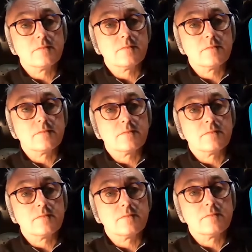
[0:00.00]

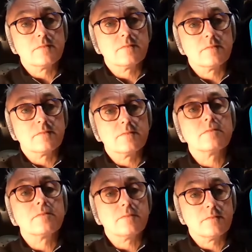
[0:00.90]

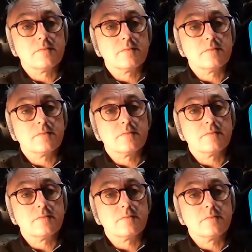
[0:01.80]

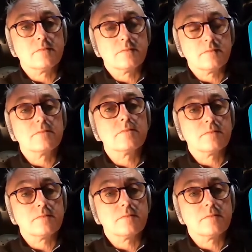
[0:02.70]

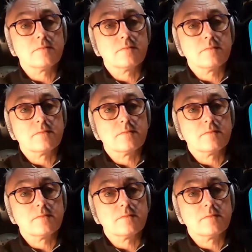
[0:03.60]
No words are spoken by the person on screen.